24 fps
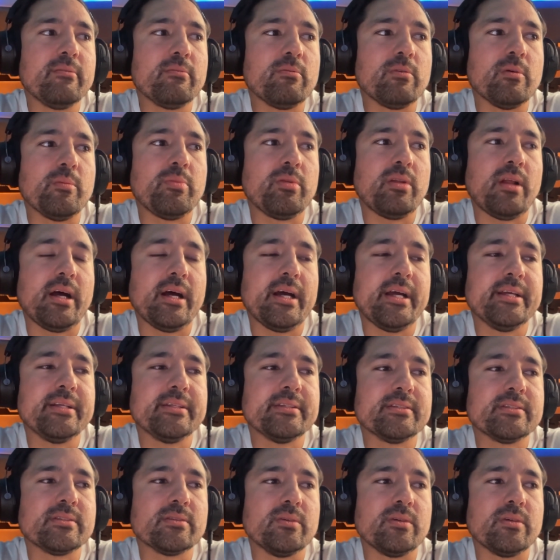
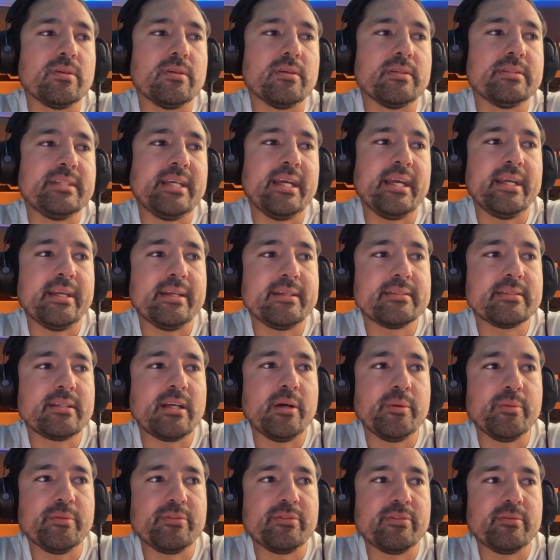replies or takes
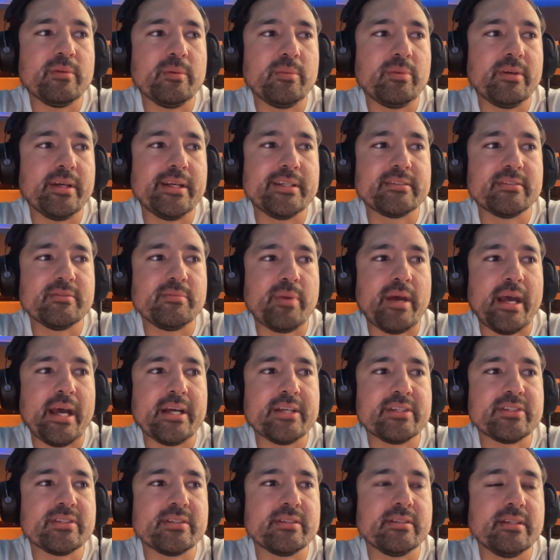come from a place of
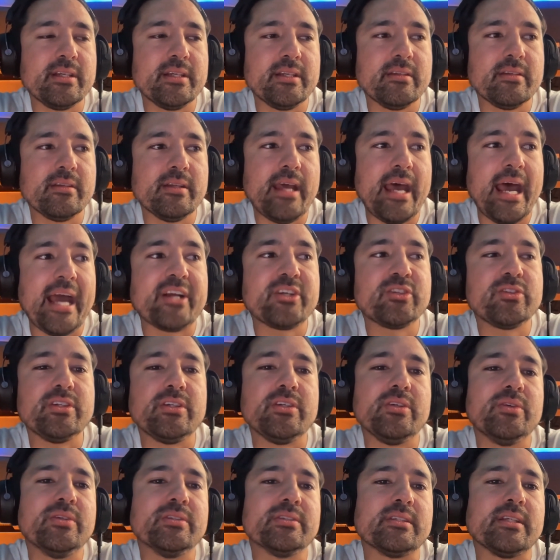passion and actually
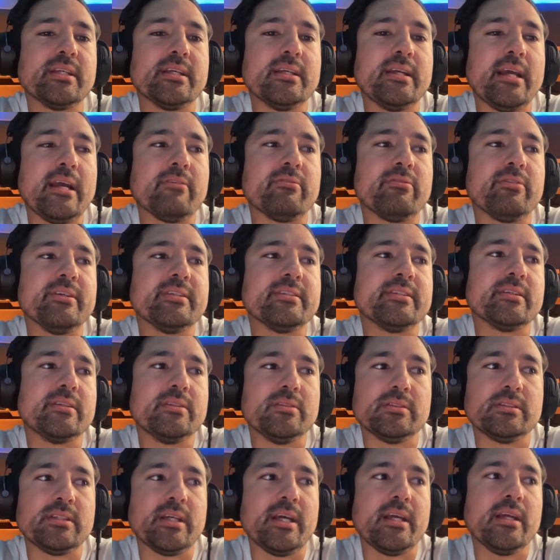using it every
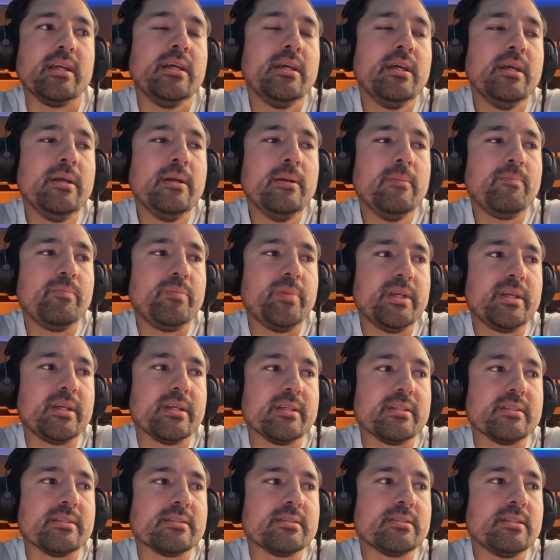single day,
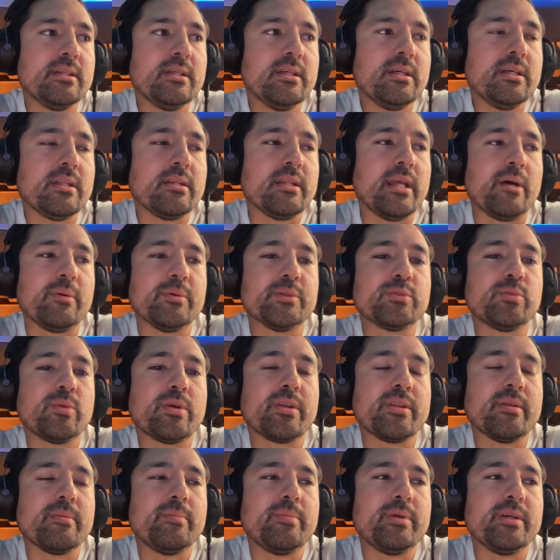because that was one
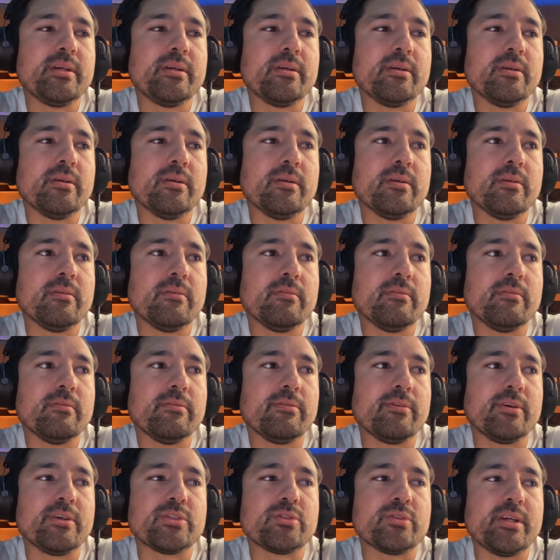of the bigger
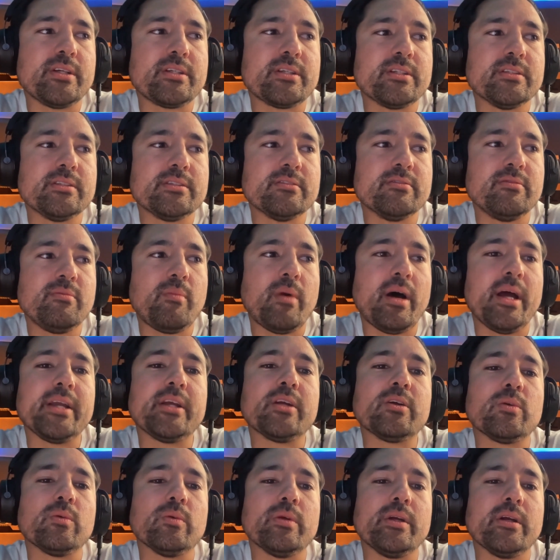frustrations of my
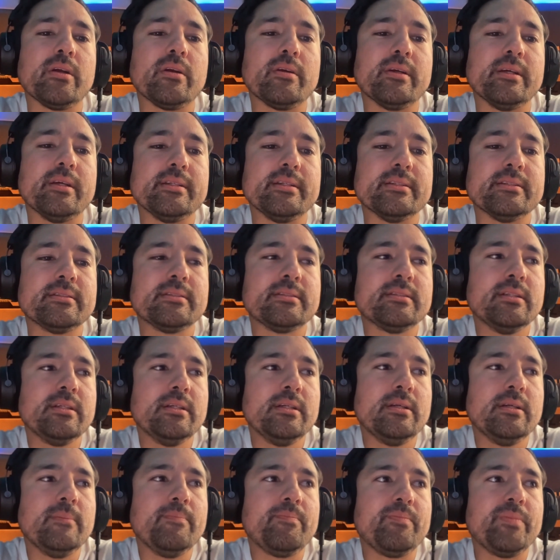career is,
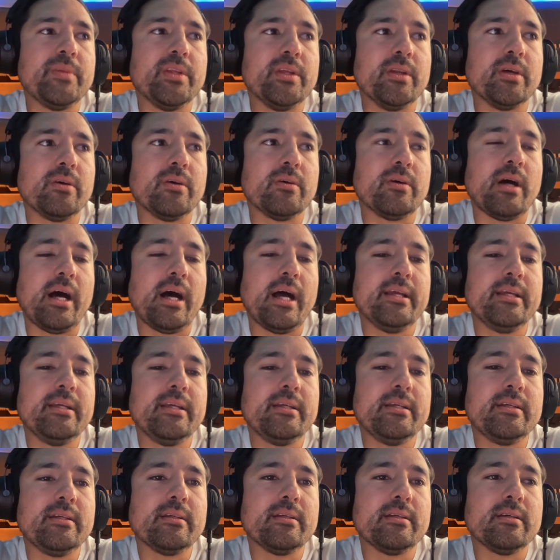
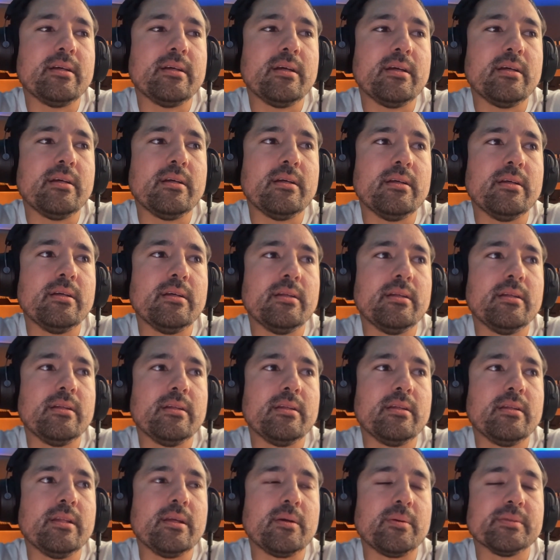I
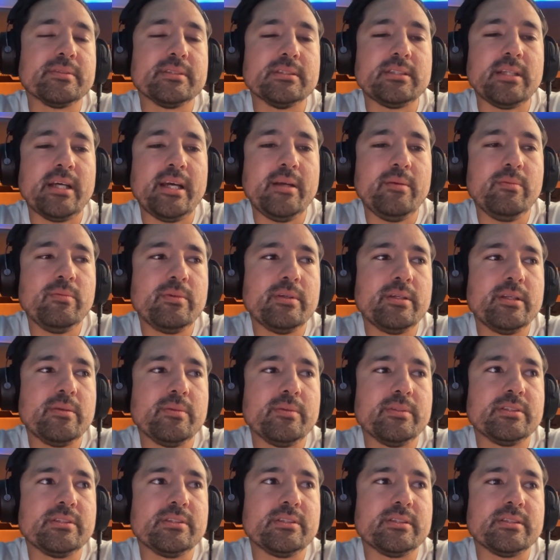there was a time when it
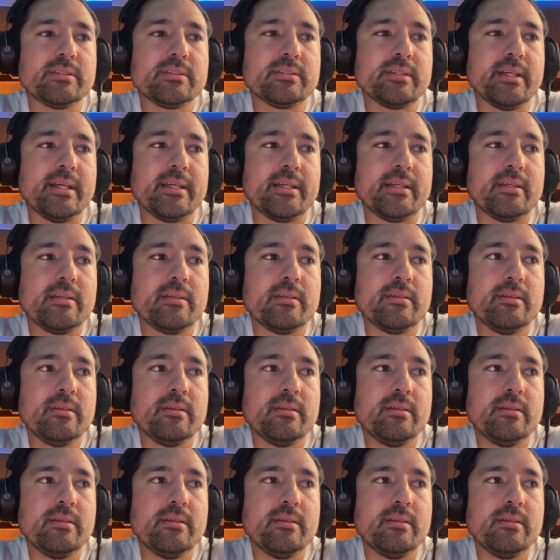was just like,